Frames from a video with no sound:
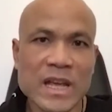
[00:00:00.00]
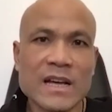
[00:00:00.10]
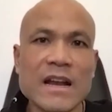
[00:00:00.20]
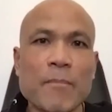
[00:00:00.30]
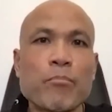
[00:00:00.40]

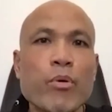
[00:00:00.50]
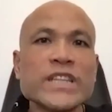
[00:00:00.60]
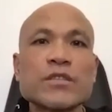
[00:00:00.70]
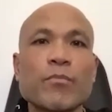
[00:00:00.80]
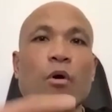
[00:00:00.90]
The
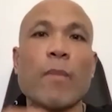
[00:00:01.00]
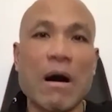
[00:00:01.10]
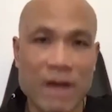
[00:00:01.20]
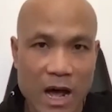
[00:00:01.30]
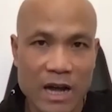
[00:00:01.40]
principle about
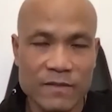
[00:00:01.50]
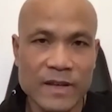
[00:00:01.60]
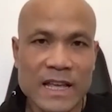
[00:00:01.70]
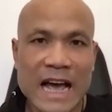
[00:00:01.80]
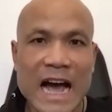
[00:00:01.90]
life,
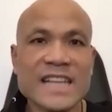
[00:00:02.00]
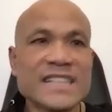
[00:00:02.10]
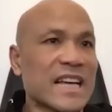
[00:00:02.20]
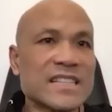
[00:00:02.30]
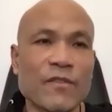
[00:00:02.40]
and he
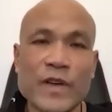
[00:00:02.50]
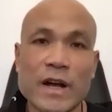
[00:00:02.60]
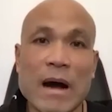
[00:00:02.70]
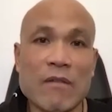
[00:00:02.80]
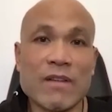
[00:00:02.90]
says something
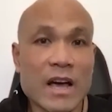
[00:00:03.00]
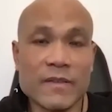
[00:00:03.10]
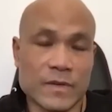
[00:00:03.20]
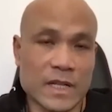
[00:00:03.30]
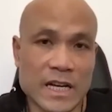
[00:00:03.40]
about life
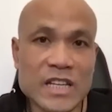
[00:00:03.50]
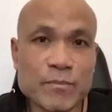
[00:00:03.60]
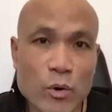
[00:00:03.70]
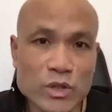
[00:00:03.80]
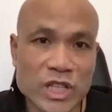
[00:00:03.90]

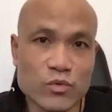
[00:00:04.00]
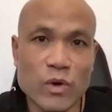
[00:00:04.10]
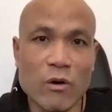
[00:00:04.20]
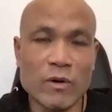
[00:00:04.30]
important as well.